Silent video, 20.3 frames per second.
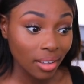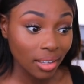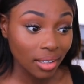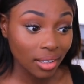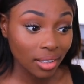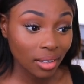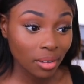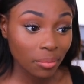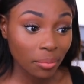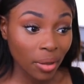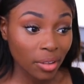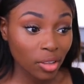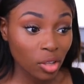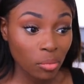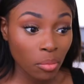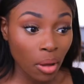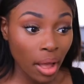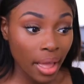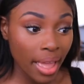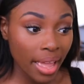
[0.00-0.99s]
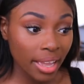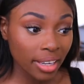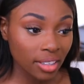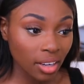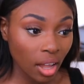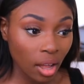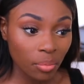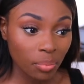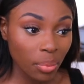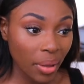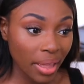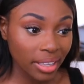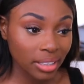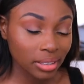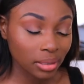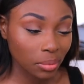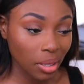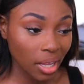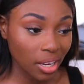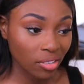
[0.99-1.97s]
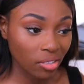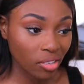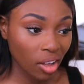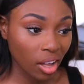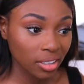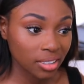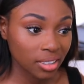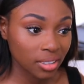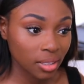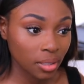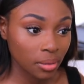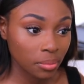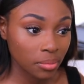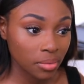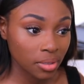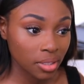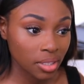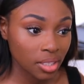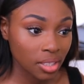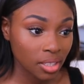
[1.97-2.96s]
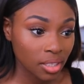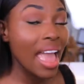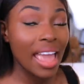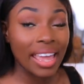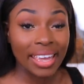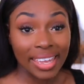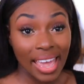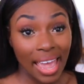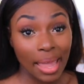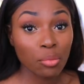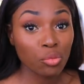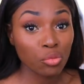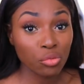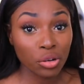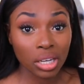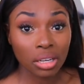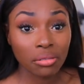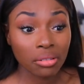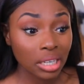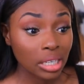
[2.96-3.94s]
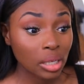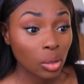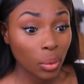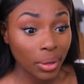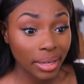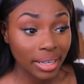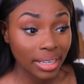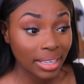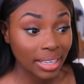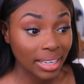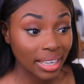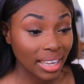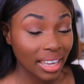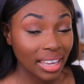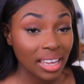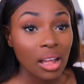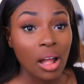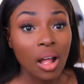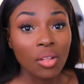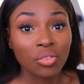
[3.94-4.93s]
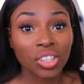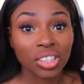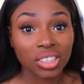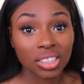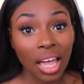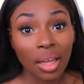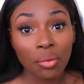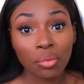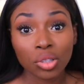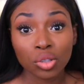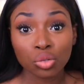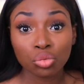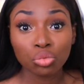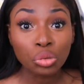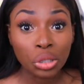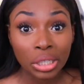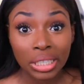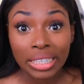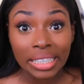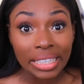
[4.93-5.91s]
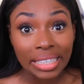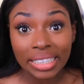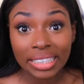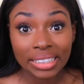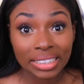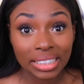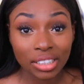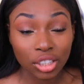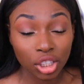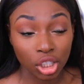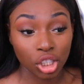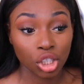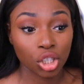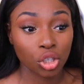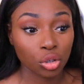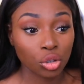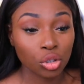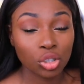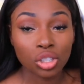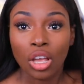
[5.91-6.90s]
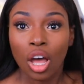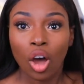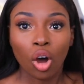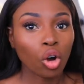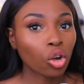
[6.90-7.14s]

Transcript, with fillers: Uh, but you might end up paying some kind of customs. It came really, really quickly. The site was really easy to use.